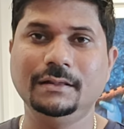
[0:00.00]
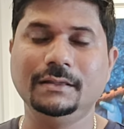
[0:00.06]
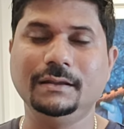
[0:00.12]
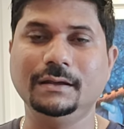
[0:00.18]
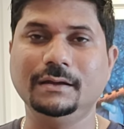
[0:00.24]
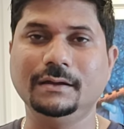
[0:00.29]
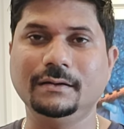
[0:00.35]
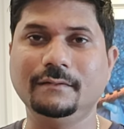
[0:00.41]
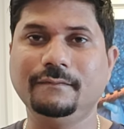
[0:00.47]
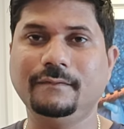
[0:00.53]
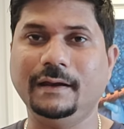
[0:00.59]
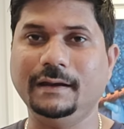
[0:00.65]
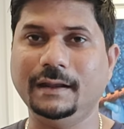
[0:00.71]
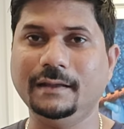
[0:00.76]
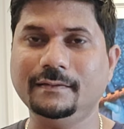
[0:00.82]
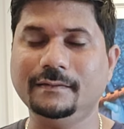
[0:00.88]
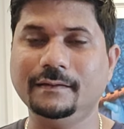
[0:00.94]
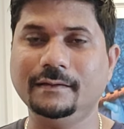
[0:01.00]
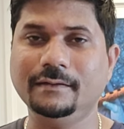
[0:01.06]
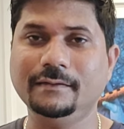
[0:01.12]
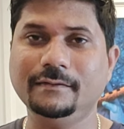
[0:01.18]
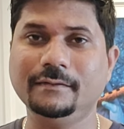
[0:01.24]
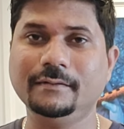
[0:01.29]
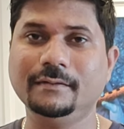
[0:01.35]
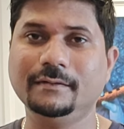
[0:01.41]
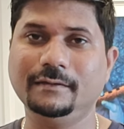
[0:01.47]
their
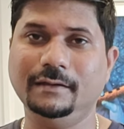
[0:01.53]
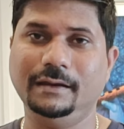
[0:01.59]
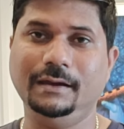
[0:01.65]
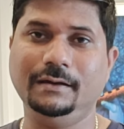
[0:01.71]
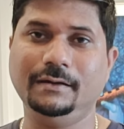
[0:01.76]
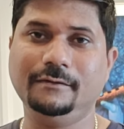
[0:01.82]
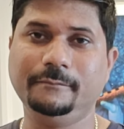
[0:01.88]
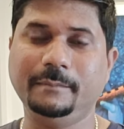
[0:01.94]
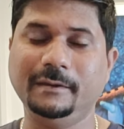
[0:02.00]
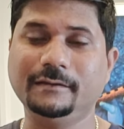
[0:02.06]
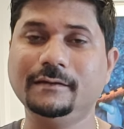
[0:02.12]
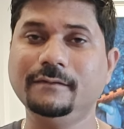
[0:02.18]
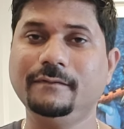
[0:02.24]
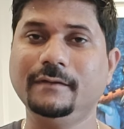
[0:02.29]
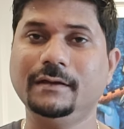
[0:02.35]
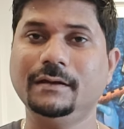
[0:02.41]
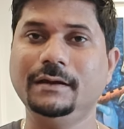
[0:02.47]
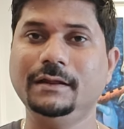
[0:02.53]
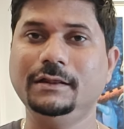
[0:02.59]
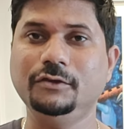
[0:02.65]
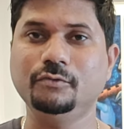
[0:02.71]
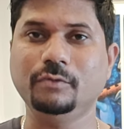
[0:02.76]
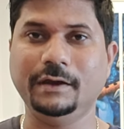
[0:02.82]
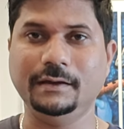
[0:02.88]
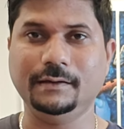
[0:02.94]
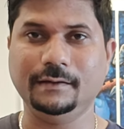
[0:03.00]
finances and specifically the
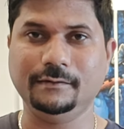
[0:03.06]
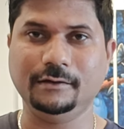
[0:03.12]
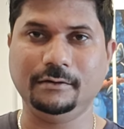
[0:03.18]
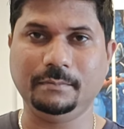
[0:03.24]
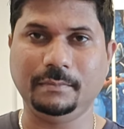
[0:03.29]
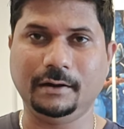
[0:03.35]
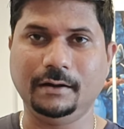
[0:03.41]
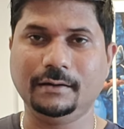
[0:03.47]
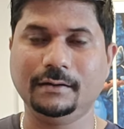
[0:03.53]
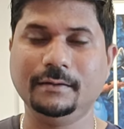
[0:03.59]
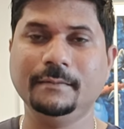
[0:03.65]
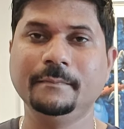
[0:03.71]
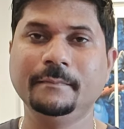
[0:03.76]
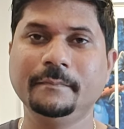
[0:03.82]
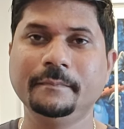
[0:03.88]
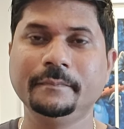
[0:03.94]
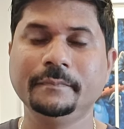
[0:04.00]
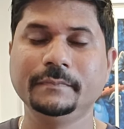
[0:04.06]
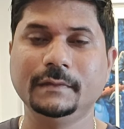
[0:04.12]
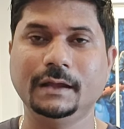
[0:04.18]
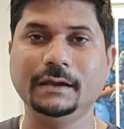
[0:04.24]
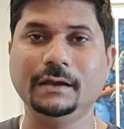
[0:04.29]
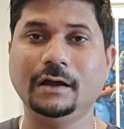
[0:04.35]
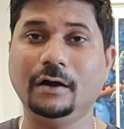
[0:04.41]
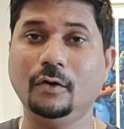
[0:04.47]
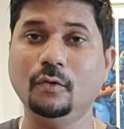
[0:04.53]
joint asset part.
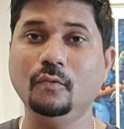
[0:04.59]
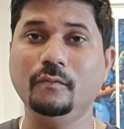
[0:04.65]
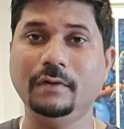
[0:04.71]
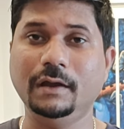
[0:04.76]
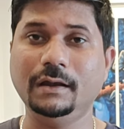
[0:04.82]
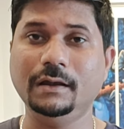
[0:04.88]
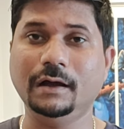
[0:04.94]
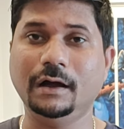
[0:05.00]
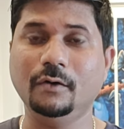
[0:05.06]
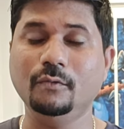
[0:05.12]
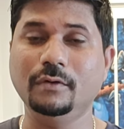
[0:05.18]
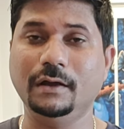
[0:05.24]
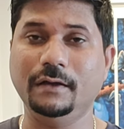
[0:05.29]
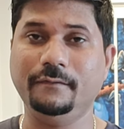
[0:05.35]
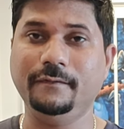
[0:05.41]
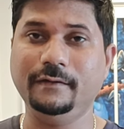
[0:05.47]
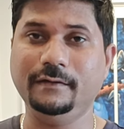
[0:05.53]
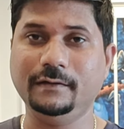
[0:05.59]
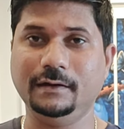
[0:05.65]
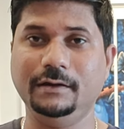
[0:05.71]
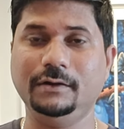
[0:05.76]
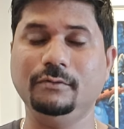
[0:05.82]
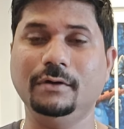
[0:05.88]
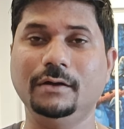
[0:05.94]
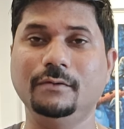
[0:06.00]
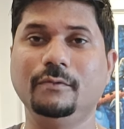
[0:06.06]
Like how well, how
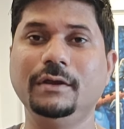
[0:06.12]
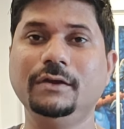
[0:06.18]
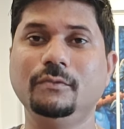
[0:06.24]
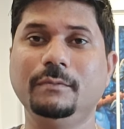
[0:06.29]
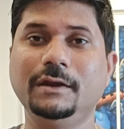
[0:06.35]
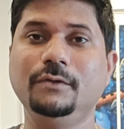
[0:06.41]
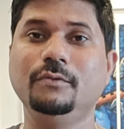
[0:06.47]
efficient you are going to be